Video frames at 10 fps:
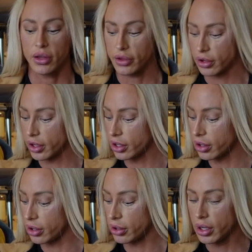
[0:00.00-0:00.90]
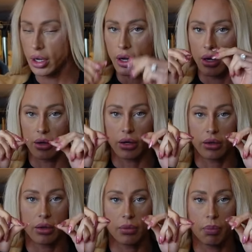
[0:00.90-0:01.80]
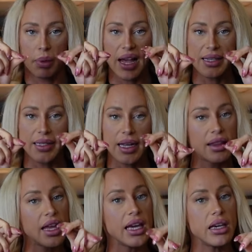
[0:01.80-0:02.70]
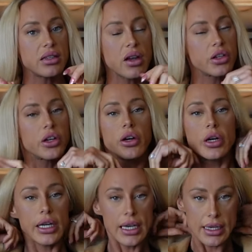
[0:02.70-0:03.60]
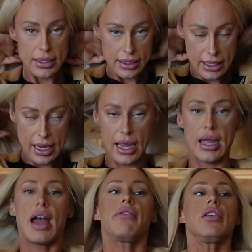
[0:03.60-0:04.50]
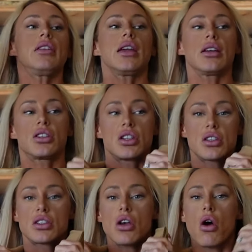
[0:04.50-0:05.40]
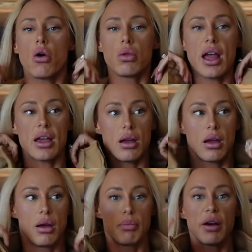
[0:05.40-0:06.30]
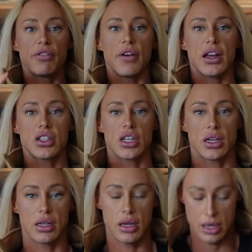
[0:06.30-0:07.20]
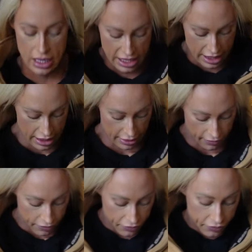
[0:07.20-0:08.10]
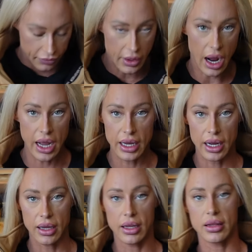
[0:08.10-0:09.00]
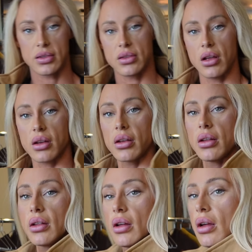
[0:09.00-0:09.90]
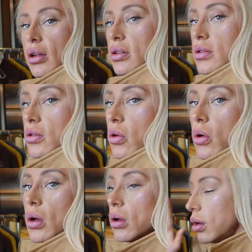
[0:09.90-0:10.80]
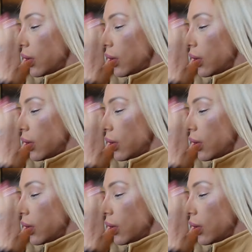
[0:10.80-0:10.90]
the little plastic thingies on your hoodies. Everything is just so like perfection. I like this look. This is cool.